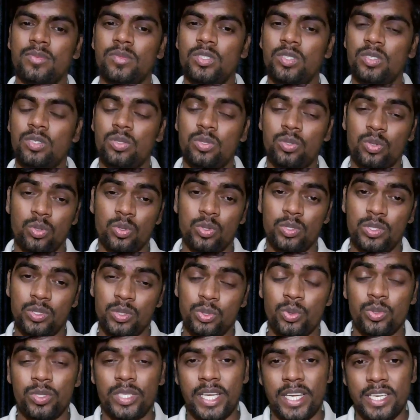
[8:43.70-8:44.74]
So
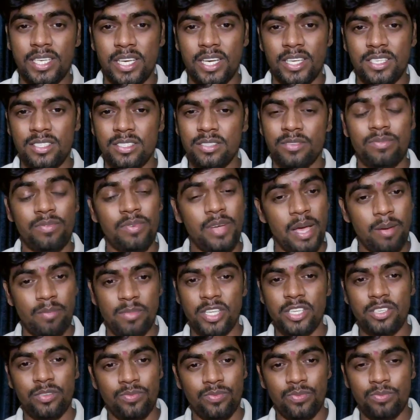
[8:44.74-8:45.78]
that guys,
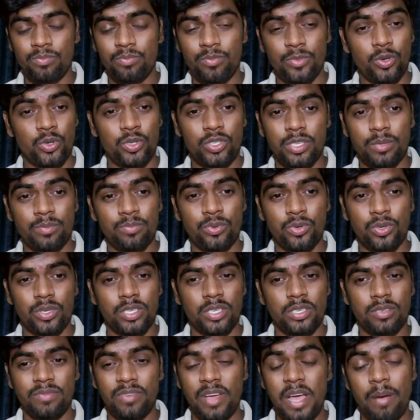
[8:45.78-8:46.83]
family is most
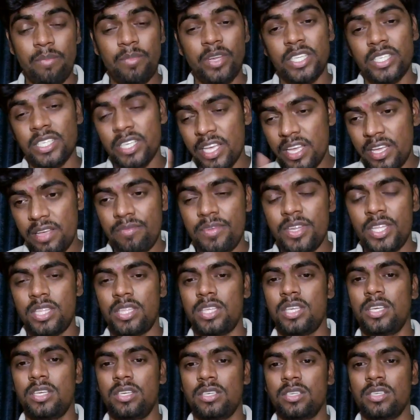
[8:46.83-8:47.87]
important, family is
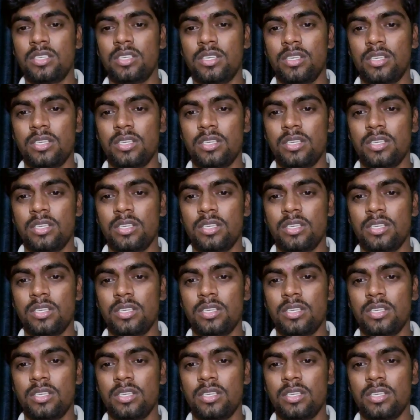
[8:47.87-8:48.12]
everything.